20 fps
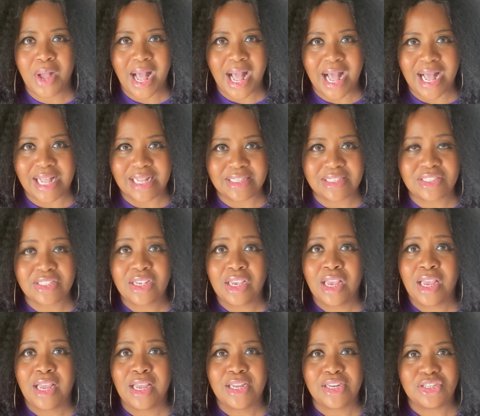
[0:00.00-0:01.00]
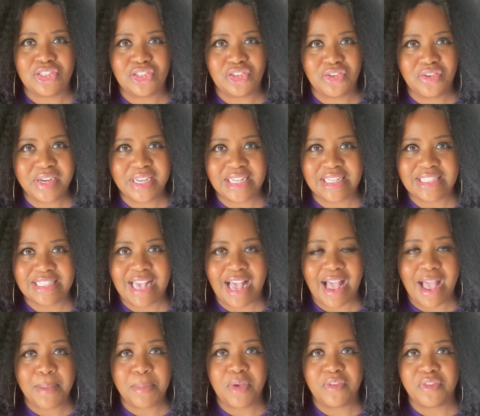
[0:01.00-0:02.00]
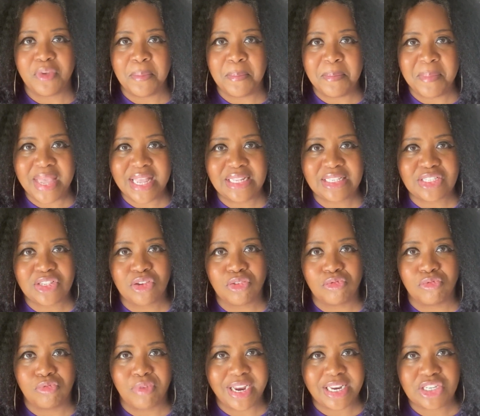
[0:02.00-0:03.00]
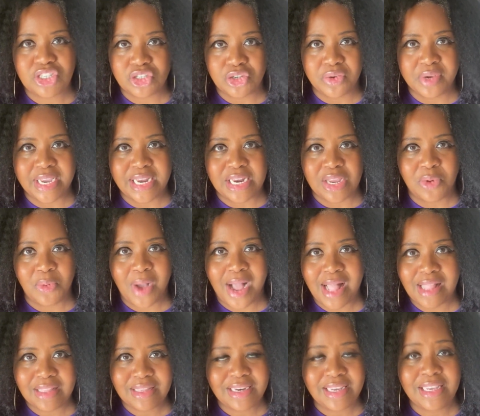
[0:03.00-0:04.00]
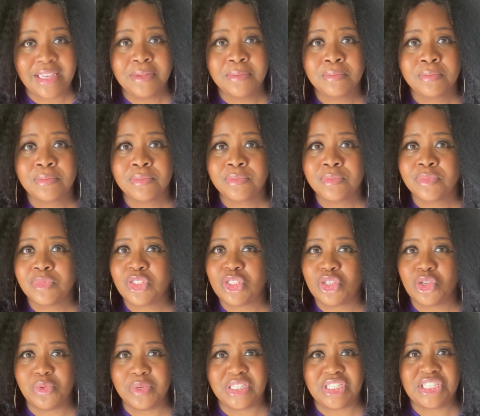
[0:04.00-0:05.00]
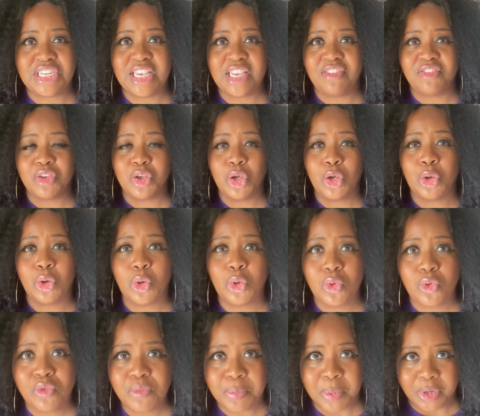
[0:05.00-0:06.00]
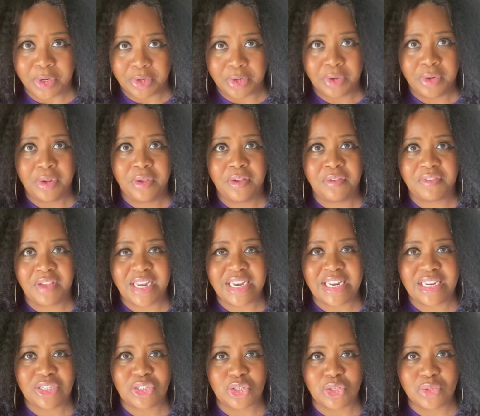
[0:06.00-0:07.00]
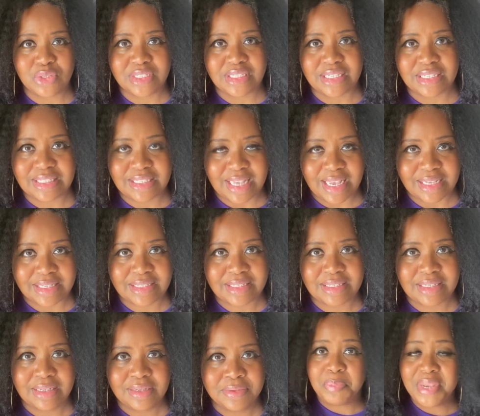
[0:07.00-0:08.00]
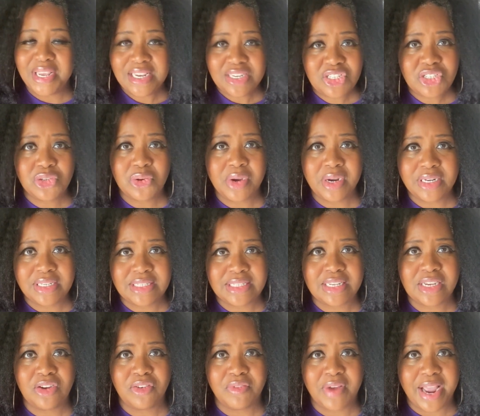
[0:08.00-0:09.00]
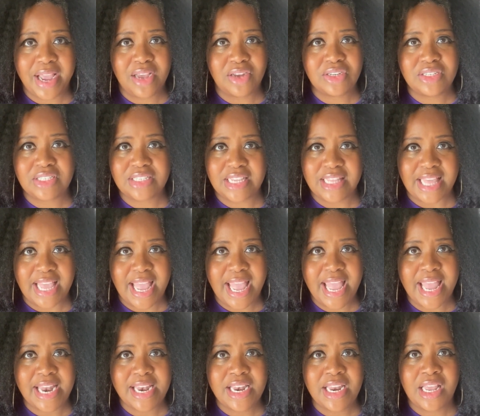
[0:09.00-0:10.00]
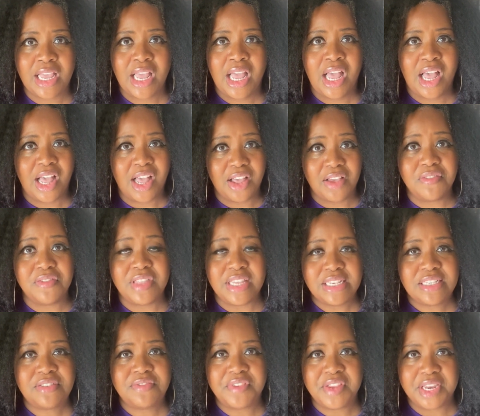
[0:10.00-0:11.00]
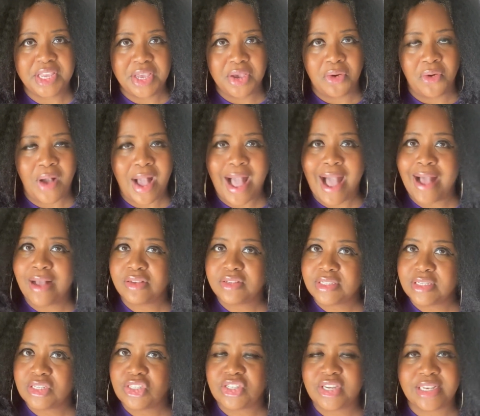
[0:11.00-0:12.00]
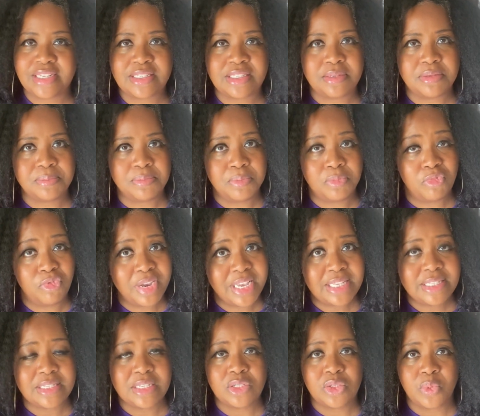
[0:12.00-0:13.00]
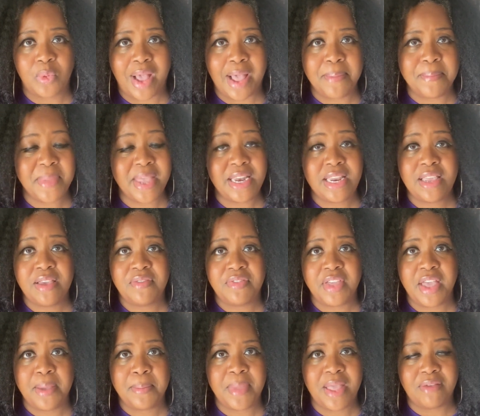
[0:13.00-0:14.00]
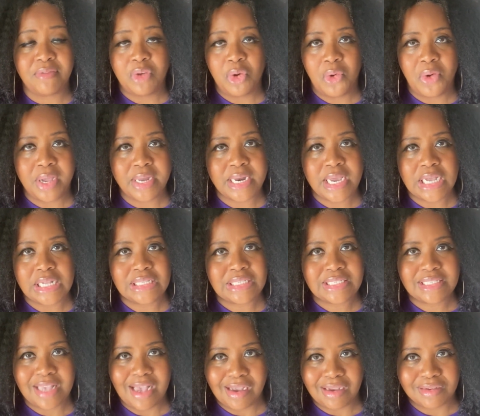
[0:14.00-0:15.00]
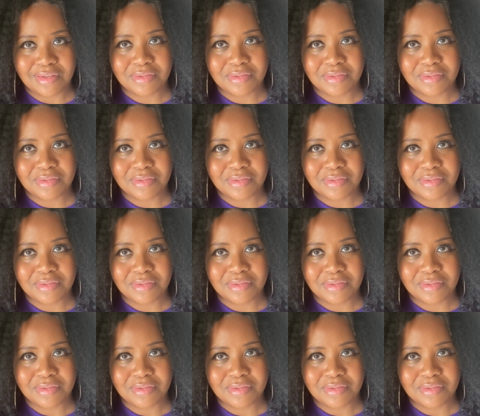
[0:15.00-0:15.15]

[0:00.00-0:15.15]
odds during a time of immense racial inequality to achieve uber financial success. Be sure to stick around to the end of this video. I'll suggest reasons why many of them have gone unsung.